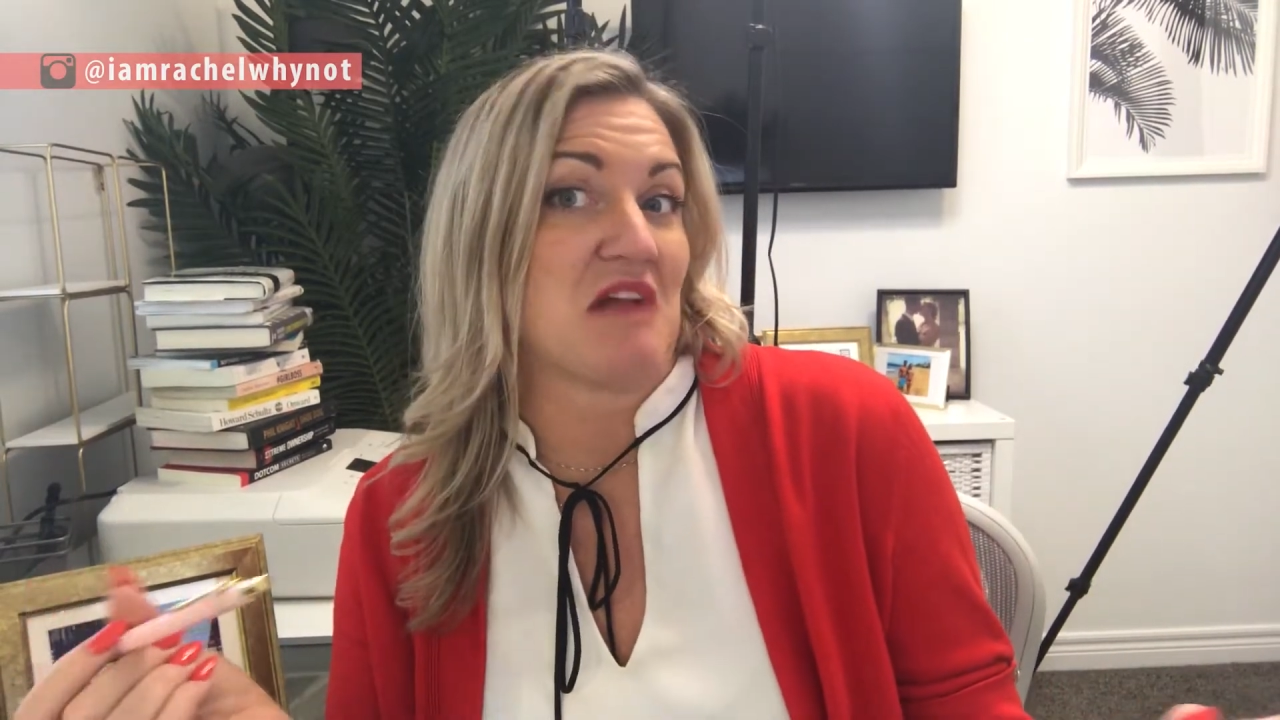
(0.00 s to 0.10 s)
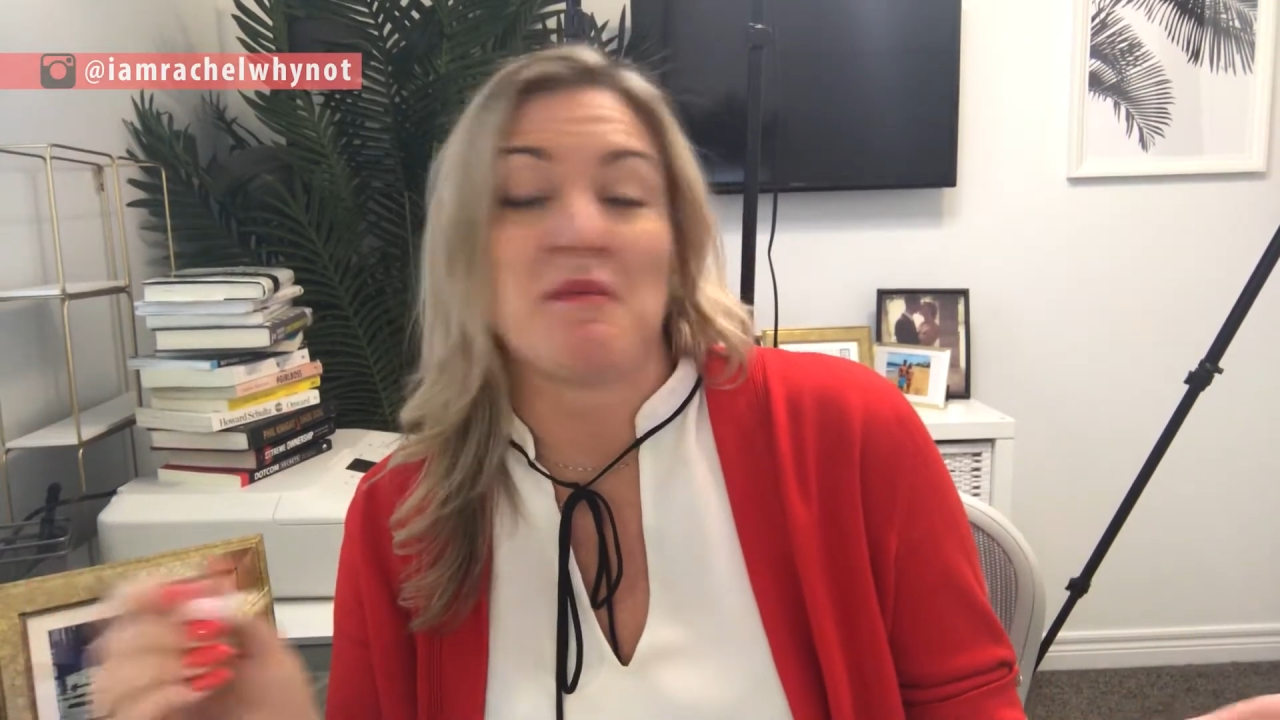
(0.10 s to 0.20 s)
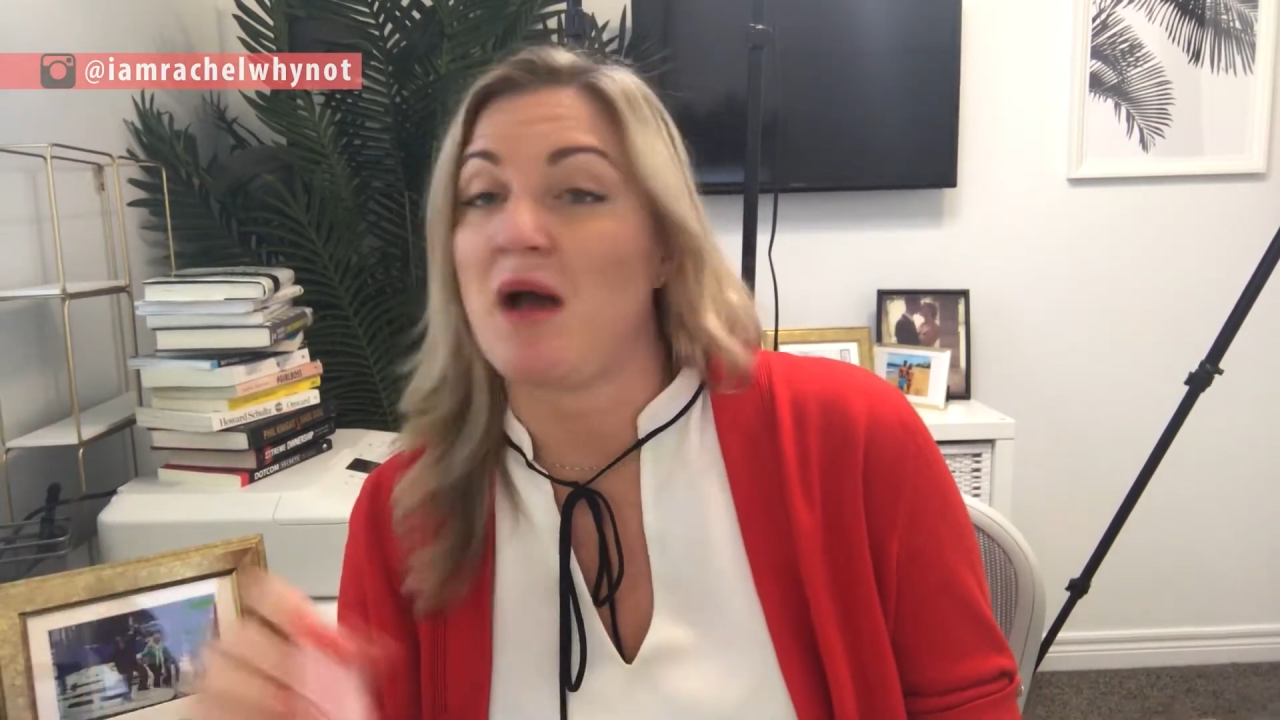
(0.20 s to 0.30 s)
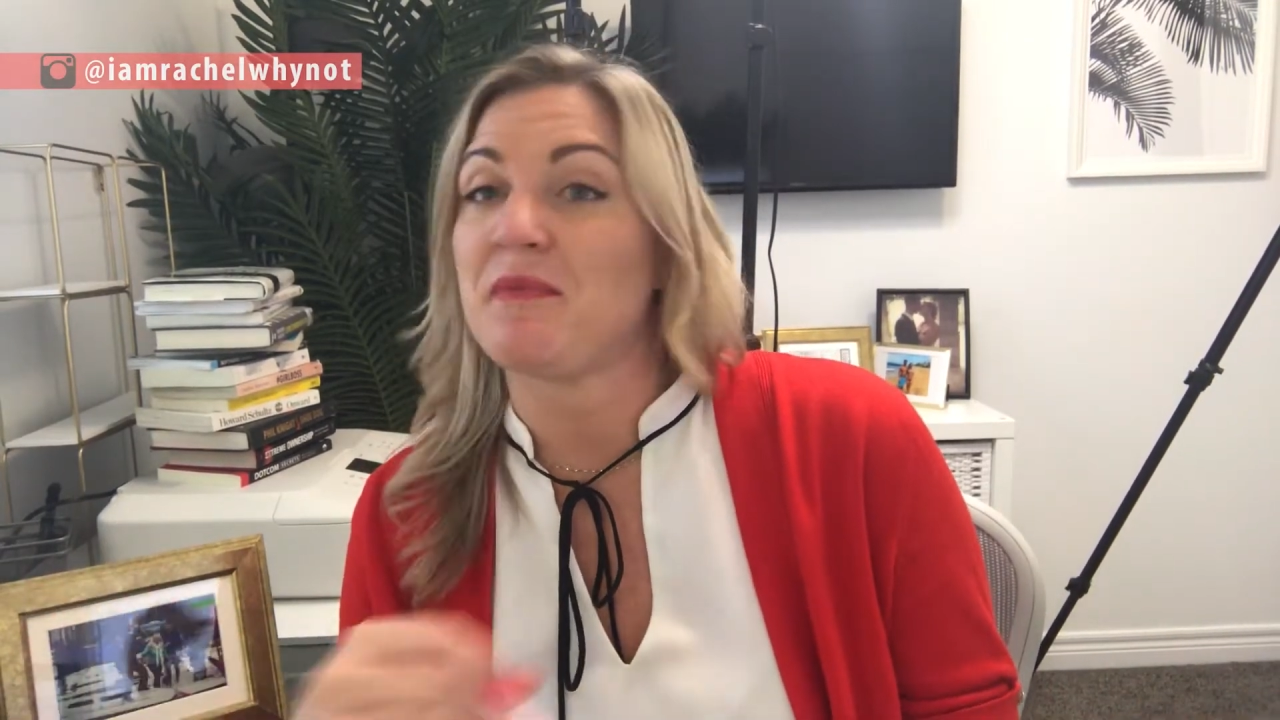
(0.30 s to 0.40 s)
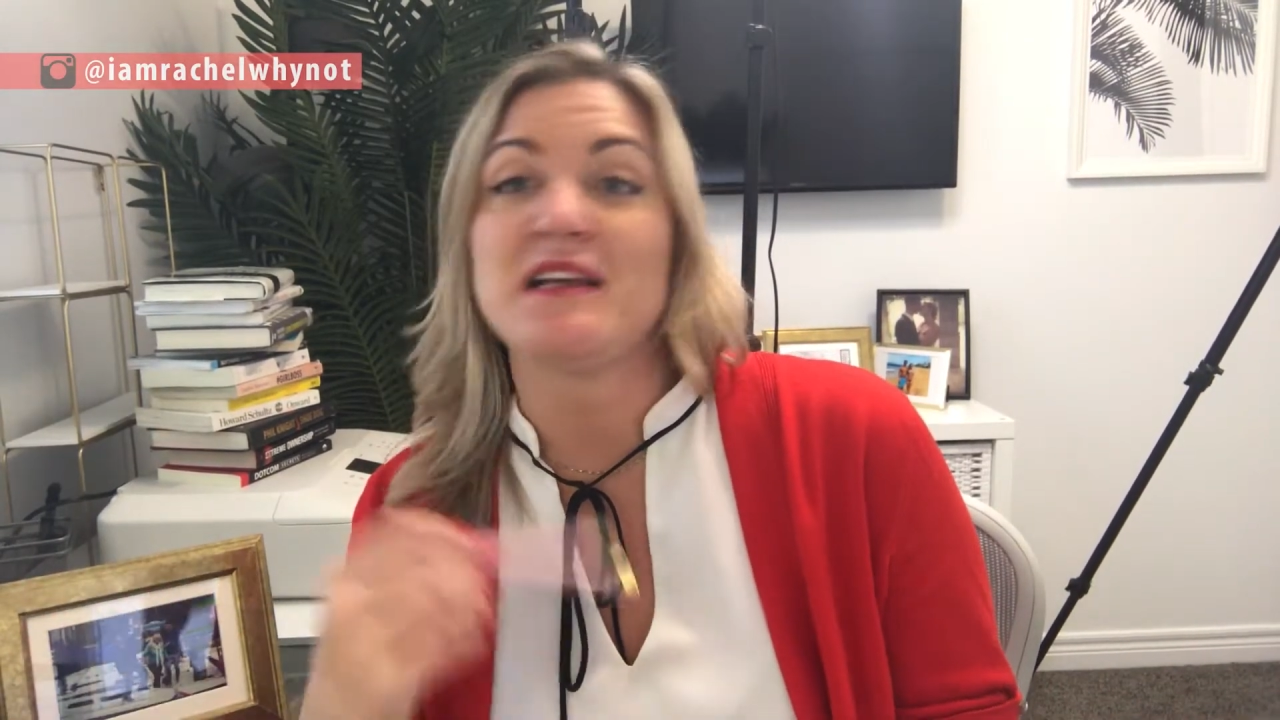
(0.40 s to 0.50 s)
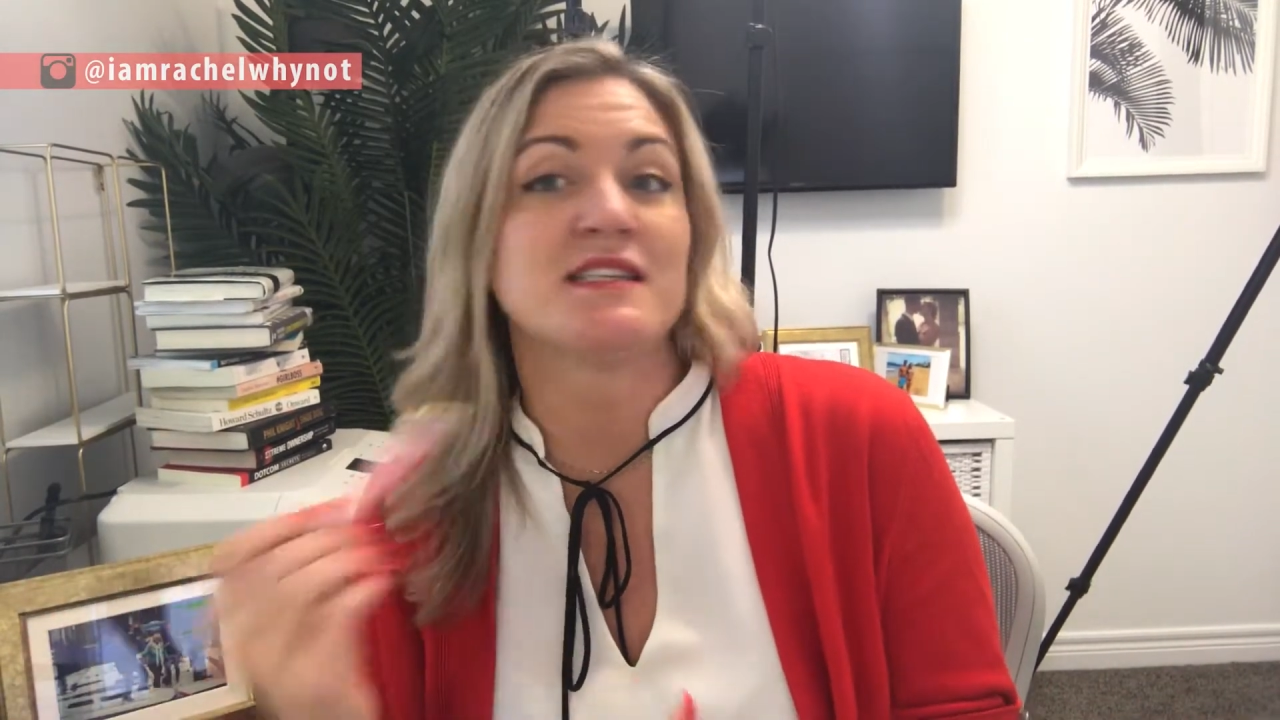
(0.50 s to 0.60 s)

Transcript: I'm not being